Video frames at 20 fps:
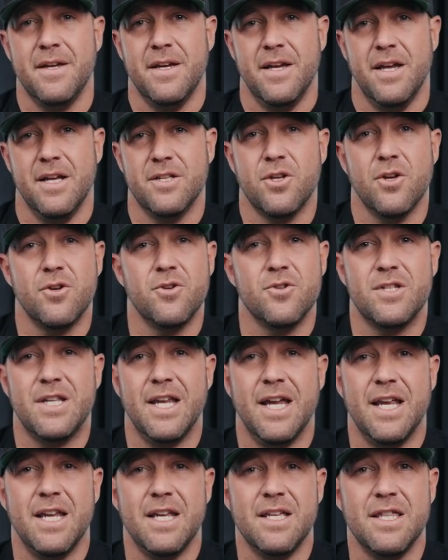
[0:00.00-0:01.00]
It's
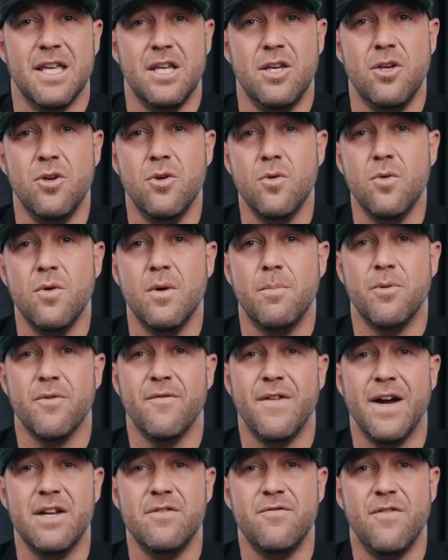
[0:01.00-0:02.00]
understanding that you
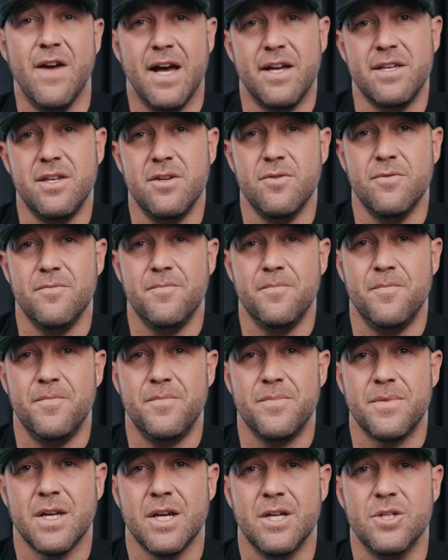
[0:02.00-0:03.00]
provide value
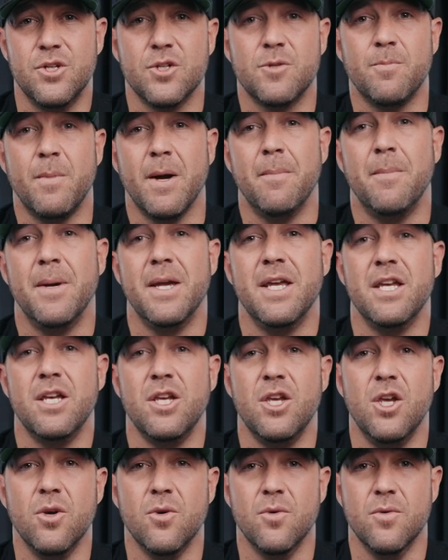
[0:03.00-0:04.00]
just by
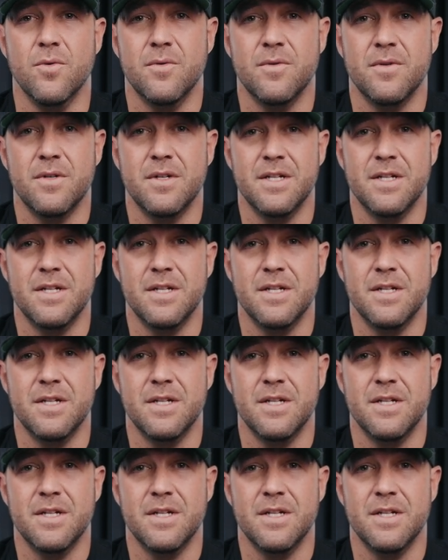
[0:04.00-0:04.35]
being you,